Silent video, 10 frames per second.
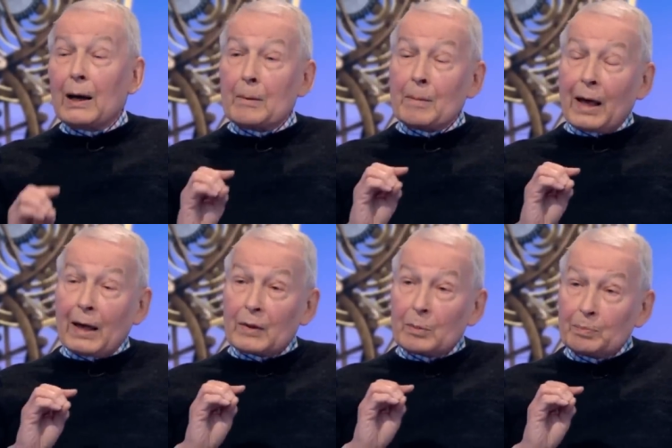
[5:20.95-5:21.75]

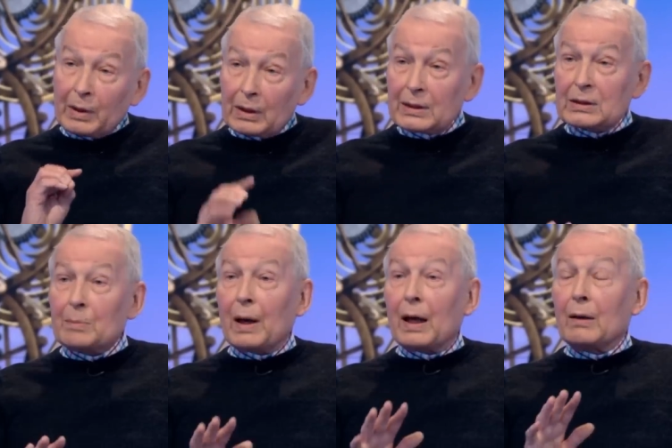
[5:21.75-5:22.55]
And the bill is
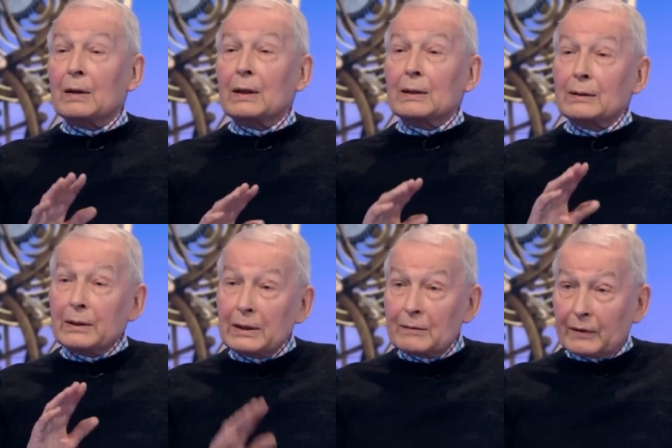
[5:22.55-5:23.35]
about
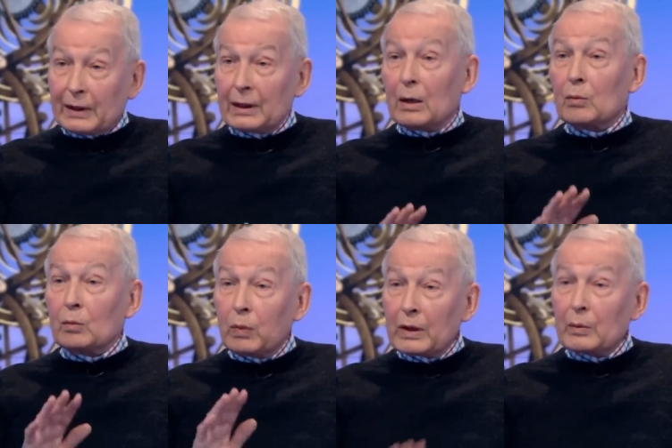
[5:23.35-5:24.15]
leaving
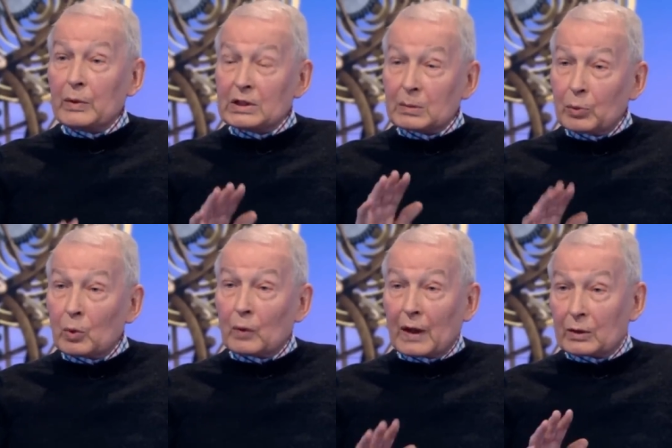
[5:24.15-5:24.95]
and whether we
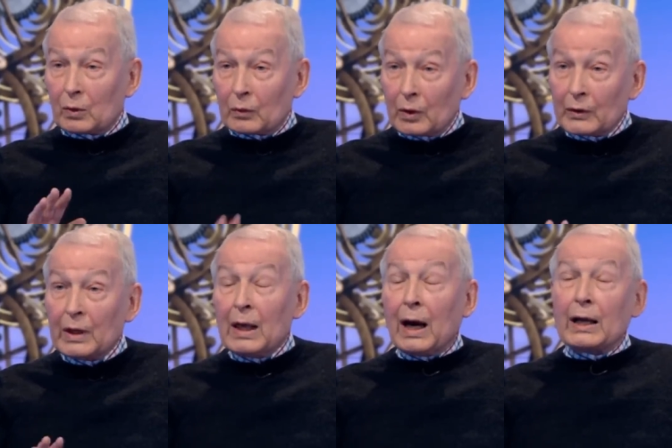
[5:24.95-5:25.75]
support that or not.
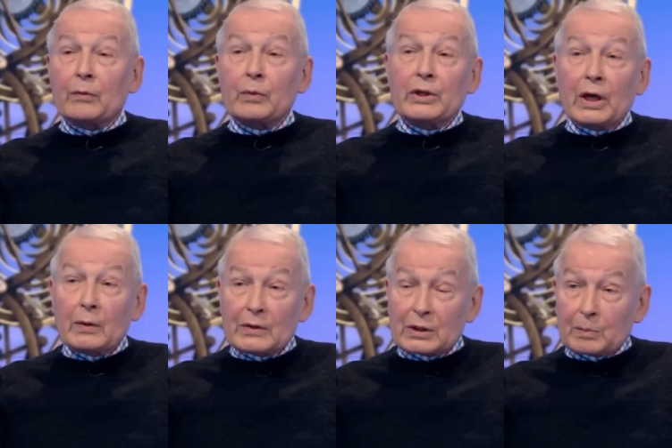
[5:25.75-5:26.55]
And if we
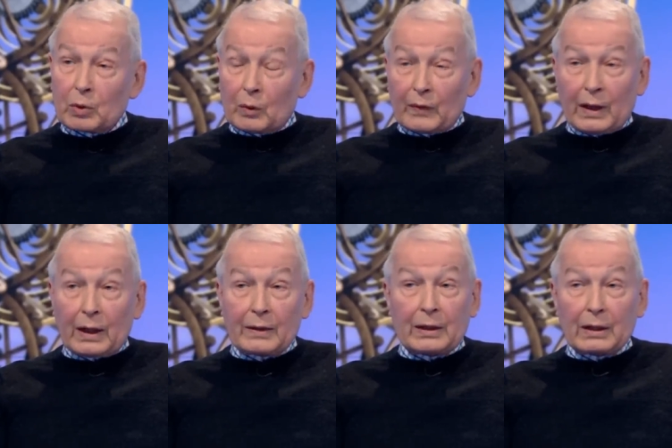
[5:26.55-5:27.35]
don't support
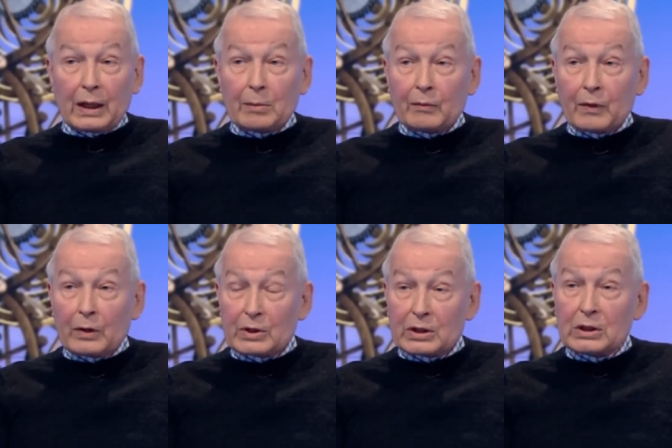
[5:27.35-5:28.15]
that, I think Labour
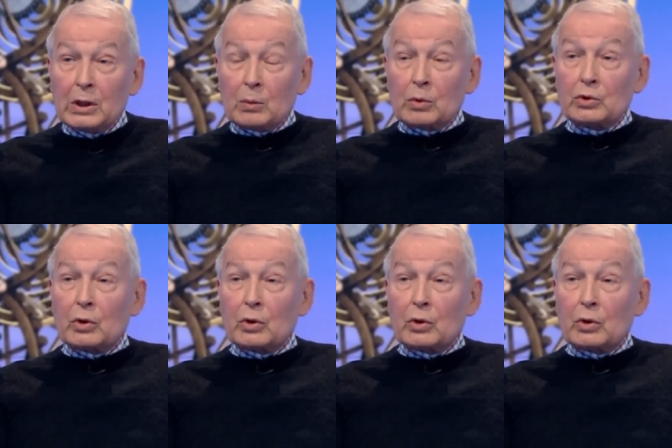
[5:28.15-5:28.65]
voters will